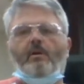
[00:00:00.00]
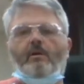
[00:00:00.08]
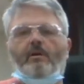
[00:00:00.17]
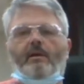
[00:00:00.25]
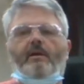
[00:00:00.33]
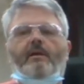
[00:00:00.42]

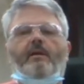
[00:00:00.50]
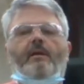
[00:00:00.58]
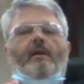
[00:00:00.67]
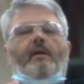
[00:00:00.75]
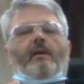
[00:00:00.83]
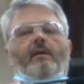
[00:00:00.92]
Okay,
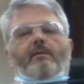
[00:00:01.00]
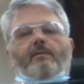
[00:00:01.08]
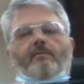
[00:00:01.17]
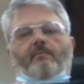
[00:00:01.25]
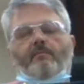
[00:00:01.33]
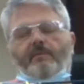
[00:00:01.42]

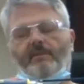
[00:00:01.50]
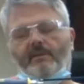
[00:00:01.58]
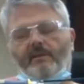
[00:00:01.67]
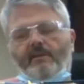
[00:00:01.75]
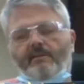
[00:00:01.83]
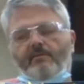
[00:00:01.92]
you
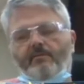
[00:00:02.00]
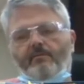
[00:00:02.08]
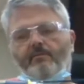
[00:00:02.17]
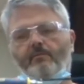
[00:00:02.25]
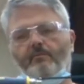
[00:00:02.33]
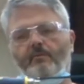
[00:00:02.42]
need
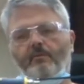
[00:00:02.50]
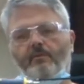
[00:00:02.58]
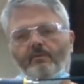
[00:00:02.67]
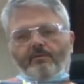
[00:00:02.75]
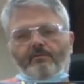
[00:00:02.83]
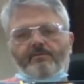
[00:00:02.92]
to
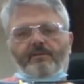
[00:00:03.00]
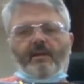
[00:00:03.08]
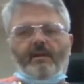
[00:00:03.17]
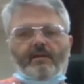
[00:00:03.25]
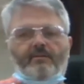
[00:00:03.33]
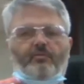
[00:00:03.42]
use a
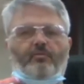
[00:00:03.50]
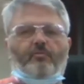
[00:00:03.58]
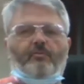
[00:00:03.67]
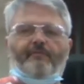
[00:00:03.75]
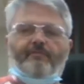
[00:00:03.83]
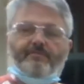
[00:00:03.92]
hand tool
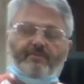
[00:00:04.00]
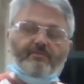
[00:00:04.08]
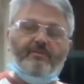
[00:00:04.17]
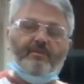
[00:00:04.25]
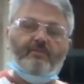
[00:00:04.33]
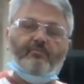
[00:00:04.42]
so you
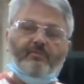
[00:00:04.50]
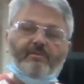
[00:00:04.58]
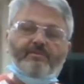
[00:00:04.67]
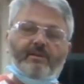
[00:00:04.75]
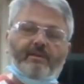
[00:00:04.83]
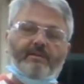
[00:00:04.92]
can
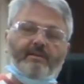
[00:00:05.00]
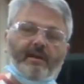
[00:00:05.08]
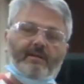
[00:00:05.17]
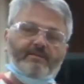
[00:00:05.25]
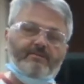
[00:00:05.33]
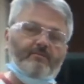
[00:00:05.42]
appreciate the
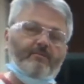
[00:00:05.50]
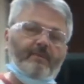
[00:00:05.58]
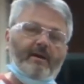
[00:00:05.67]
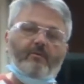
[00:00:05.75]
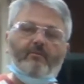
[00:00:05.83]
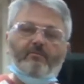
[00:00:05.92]
actual
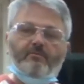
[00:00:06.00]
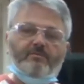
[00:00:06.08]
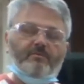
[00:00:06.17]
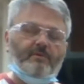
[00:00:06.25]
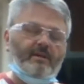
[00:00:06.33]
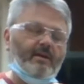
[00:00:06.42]
power tools that
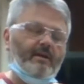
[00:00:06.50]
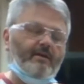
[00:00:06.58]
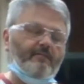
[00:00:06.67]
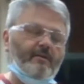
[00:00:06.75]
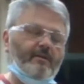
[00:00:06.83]
we have.